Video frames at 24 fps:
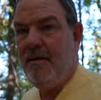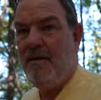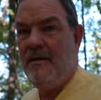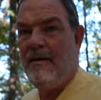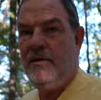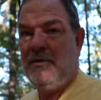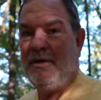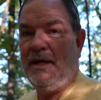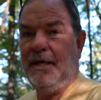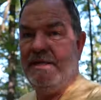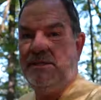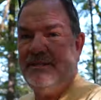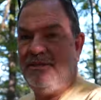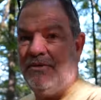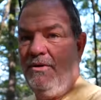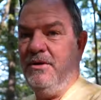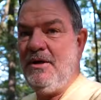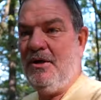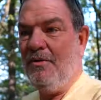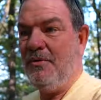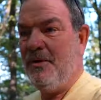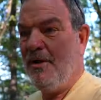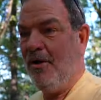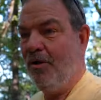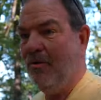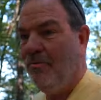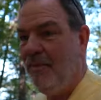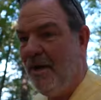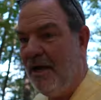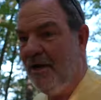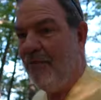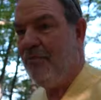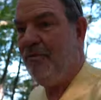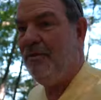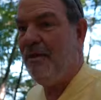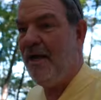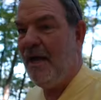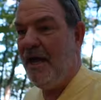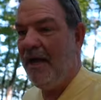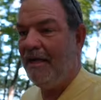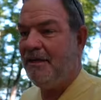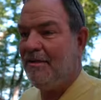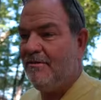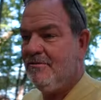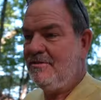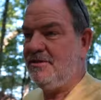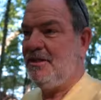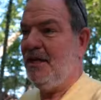Okay, so here we are back with
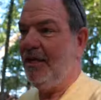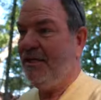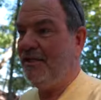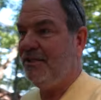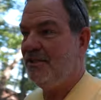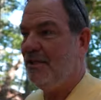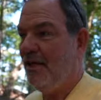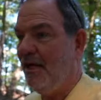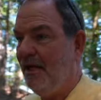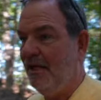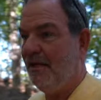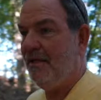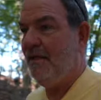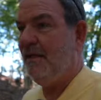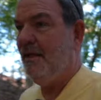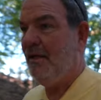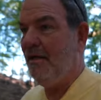active steady shot.